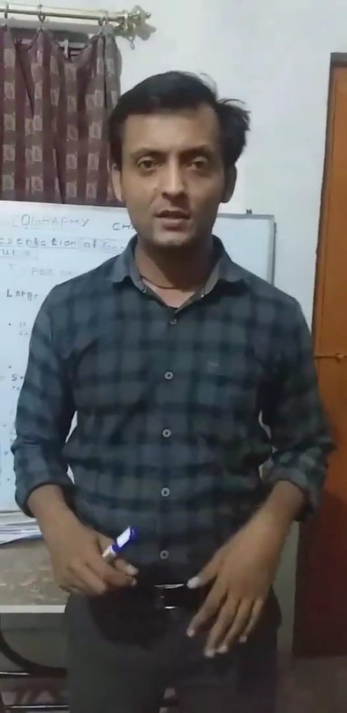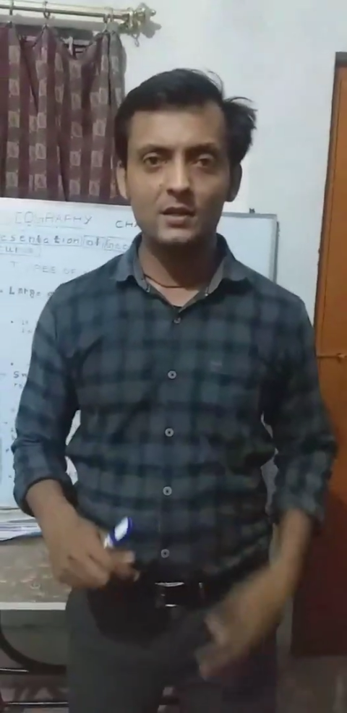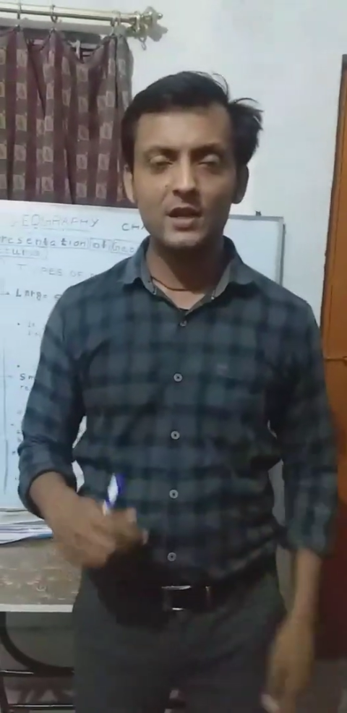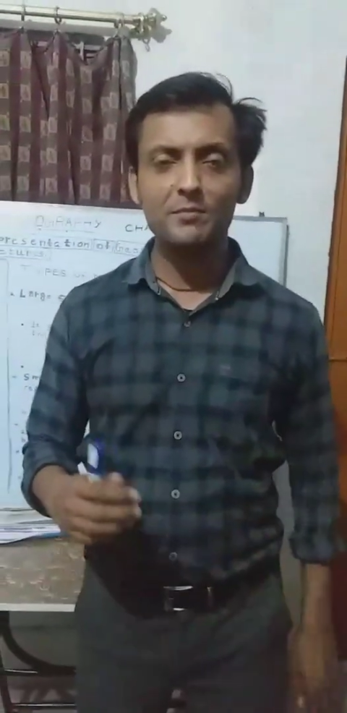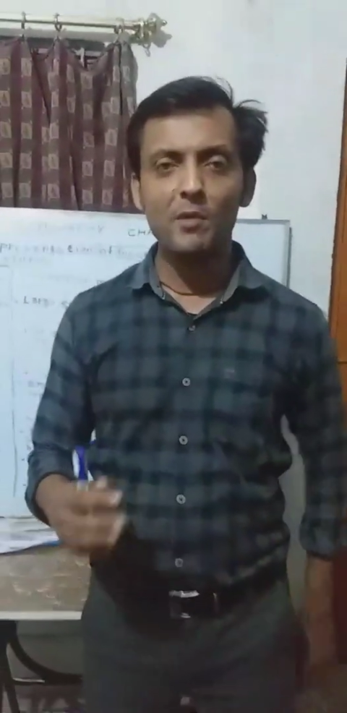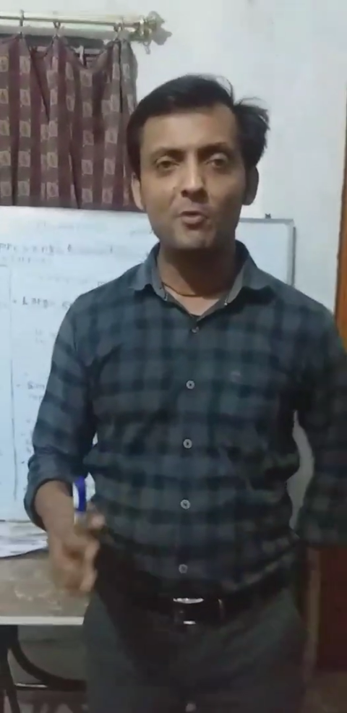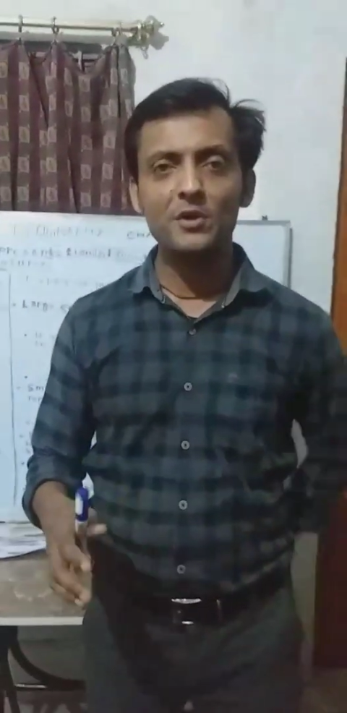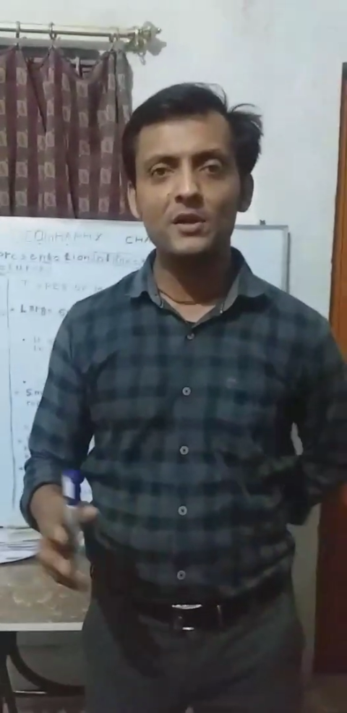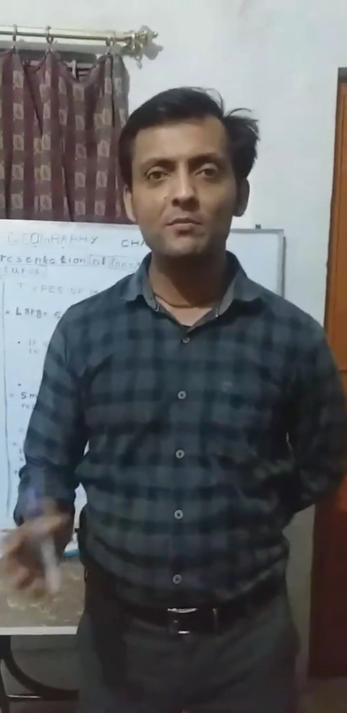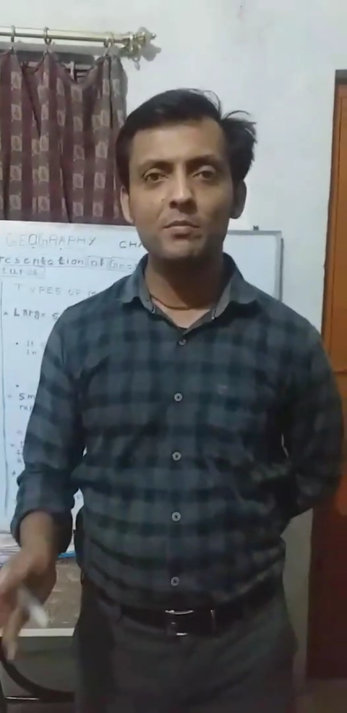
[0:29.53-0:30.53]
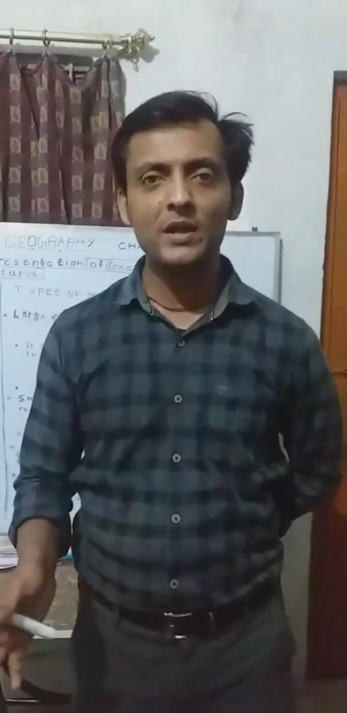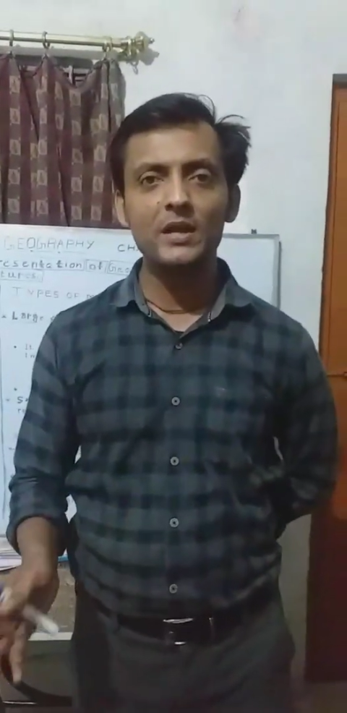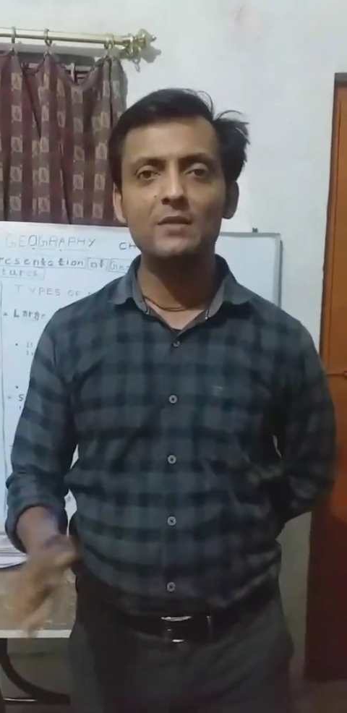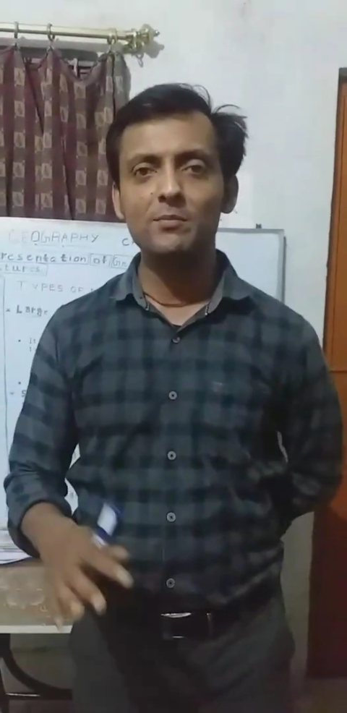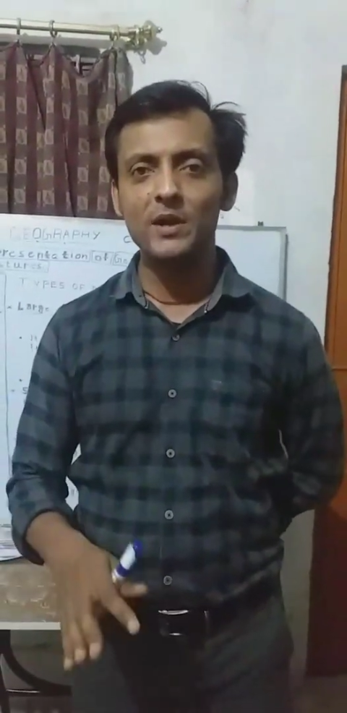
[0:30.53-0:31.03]
like mountain,
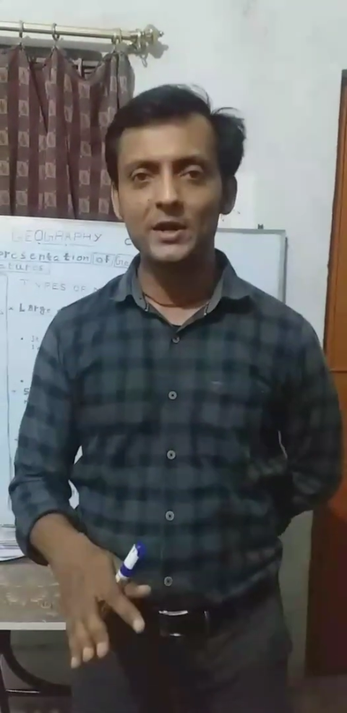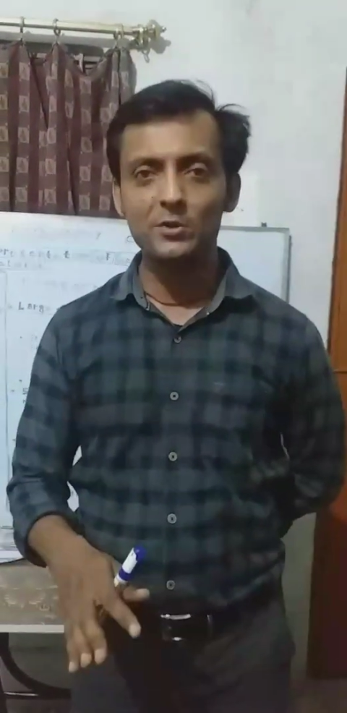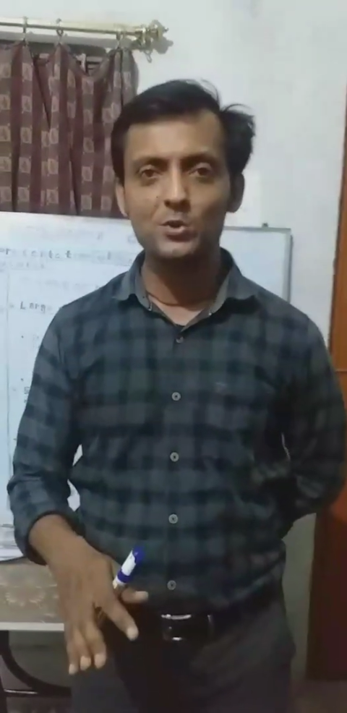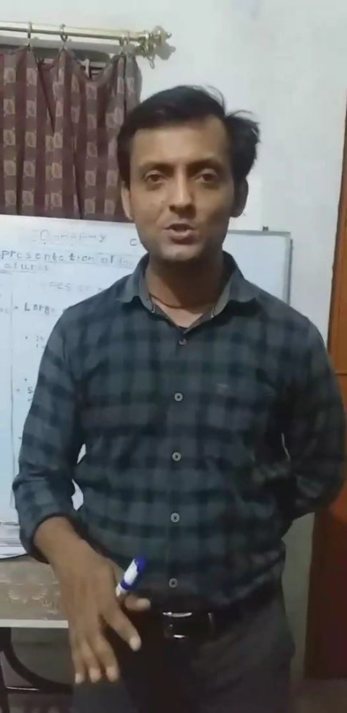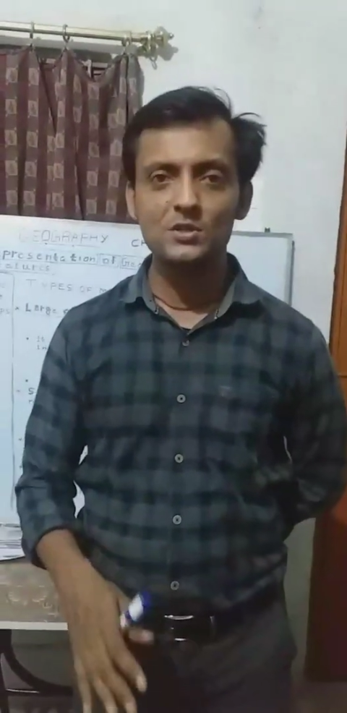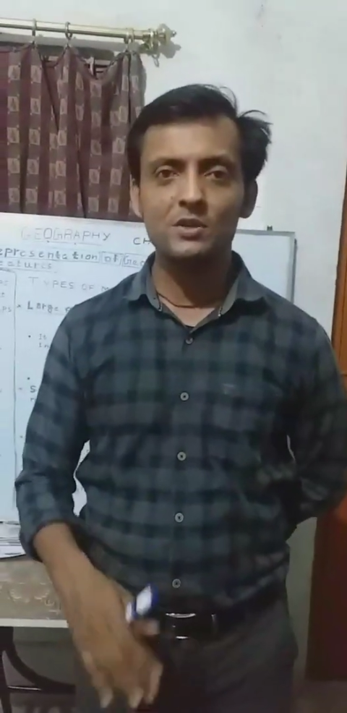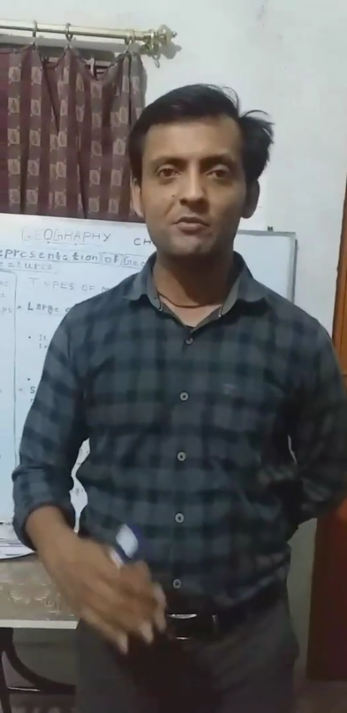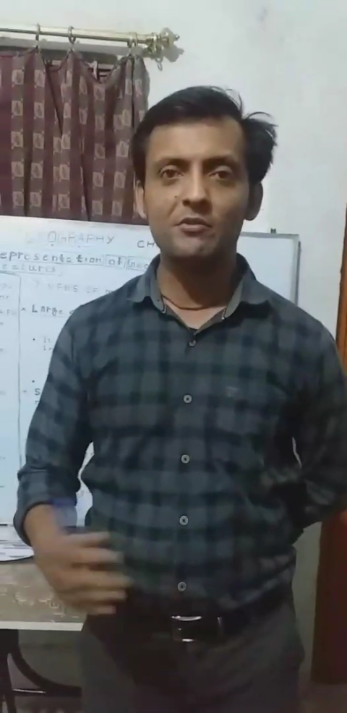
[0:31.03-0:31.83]
plain, plateaus,